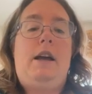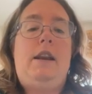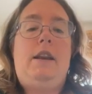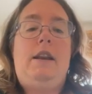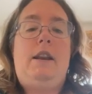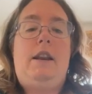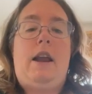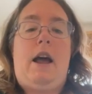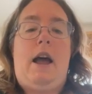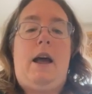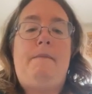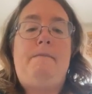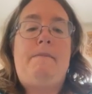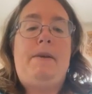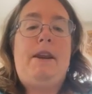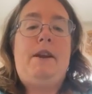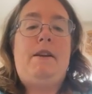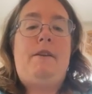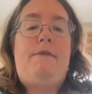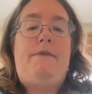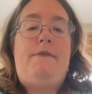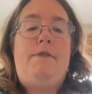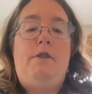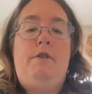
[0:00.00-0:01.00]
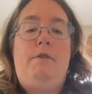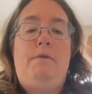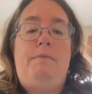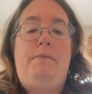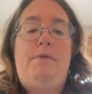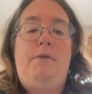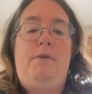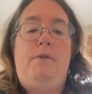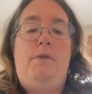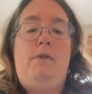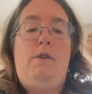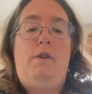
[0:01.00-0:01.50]
And I made a fuel
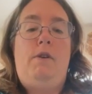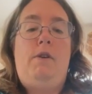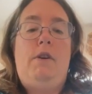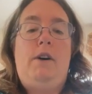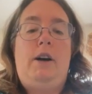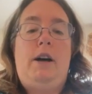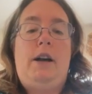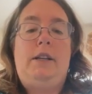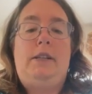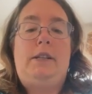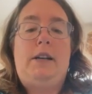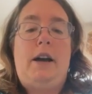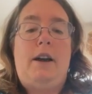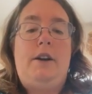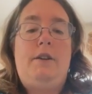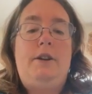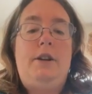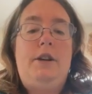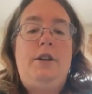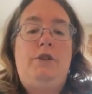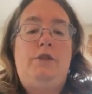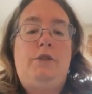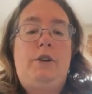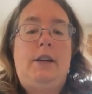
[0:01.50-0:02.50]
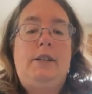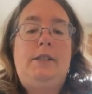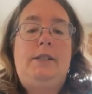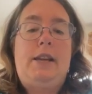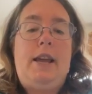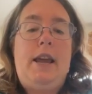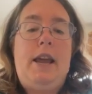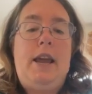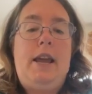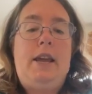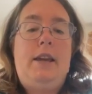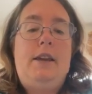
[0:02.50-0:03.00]
pool Italian
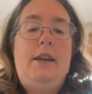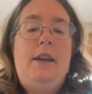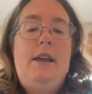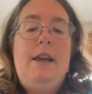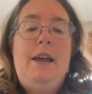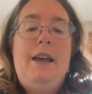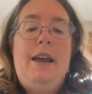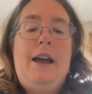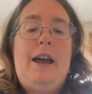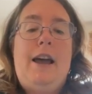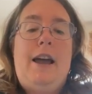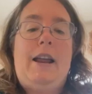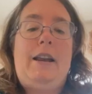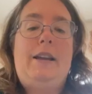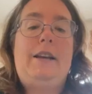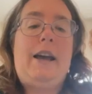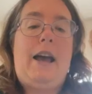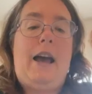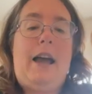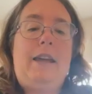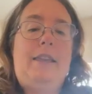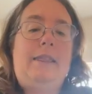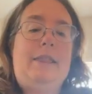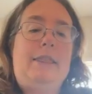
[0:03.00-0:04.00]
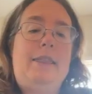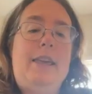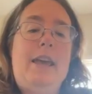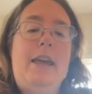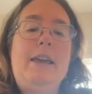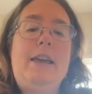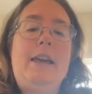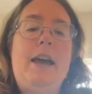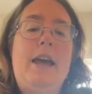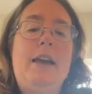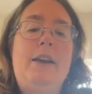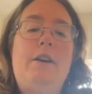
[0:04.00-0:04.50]
dressing. And I
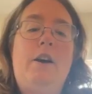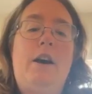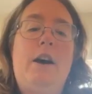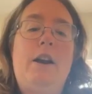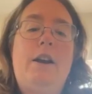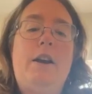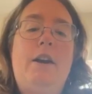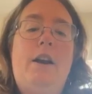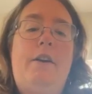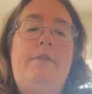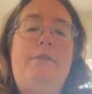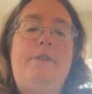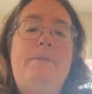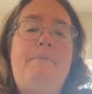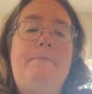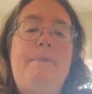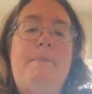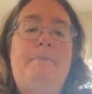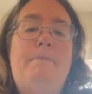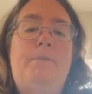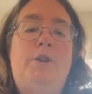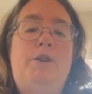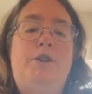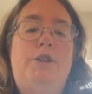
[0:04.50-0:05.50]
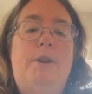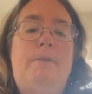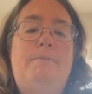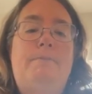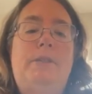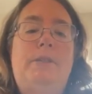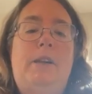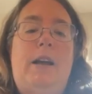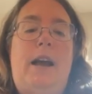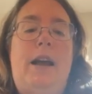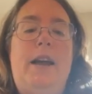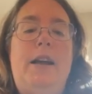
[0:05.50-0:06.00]
think I got it off the
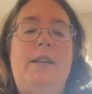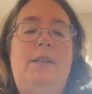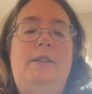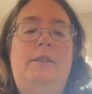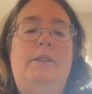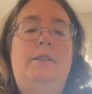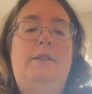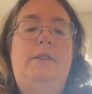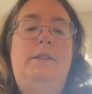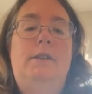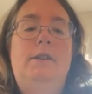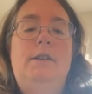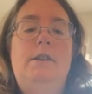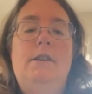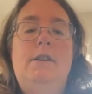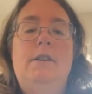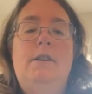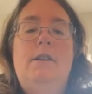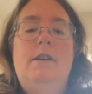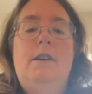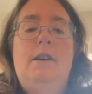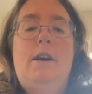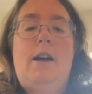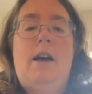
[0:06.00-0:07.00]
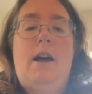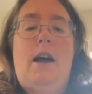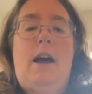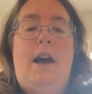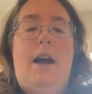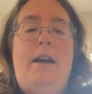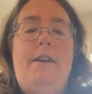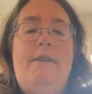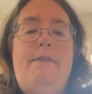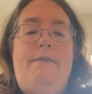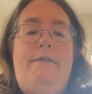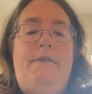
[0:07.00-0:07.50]
membership site.
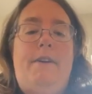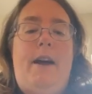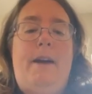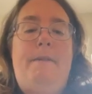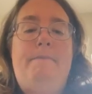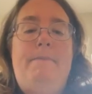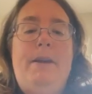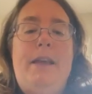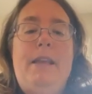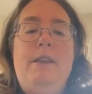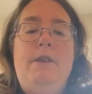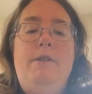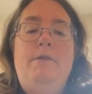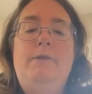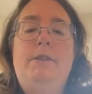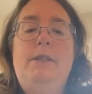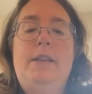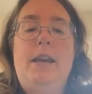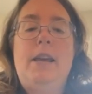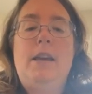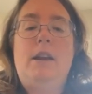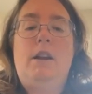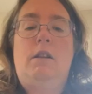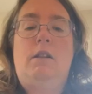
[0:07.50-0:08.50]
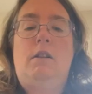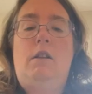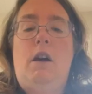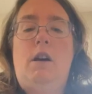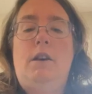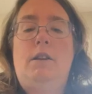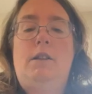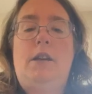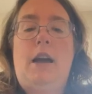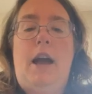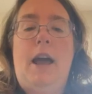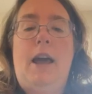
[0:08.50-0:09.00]
I've been using it a
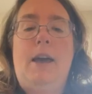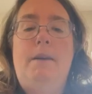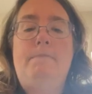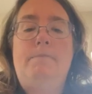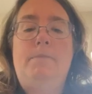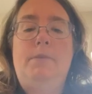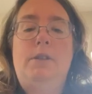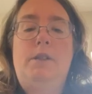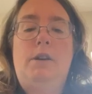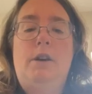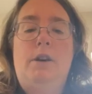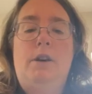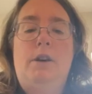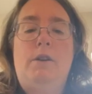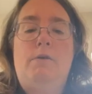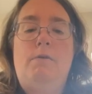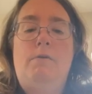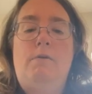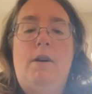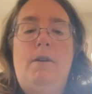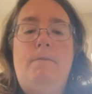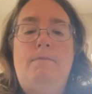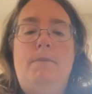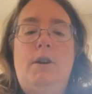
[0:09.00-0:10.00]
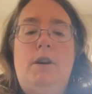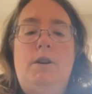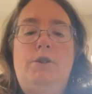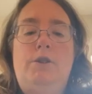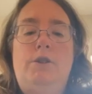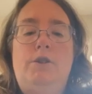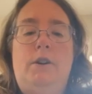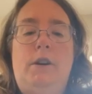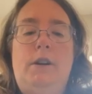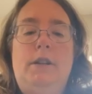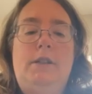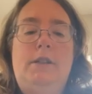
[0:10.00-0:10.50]
long time, so I'm not
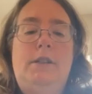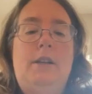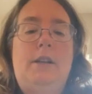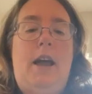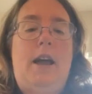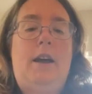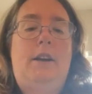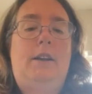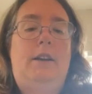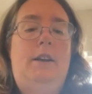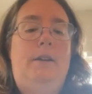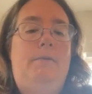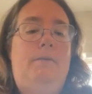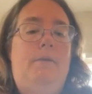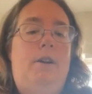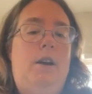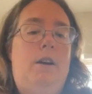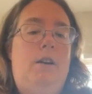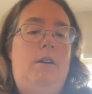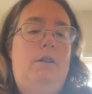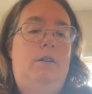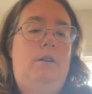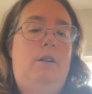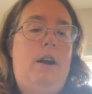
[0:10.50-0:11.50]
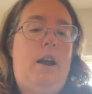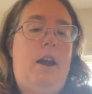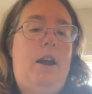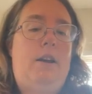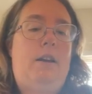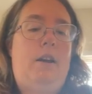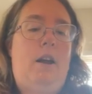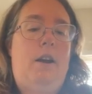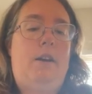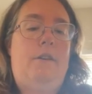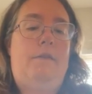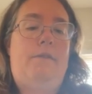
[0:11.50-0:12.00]
sure exactly where I
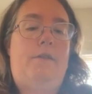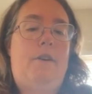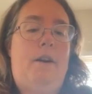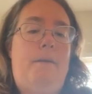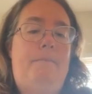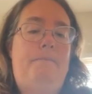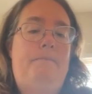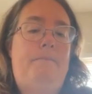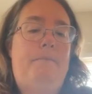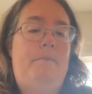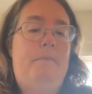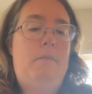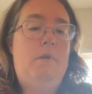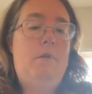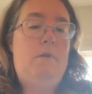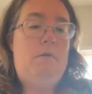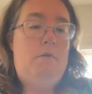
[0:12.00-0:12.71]
got it from.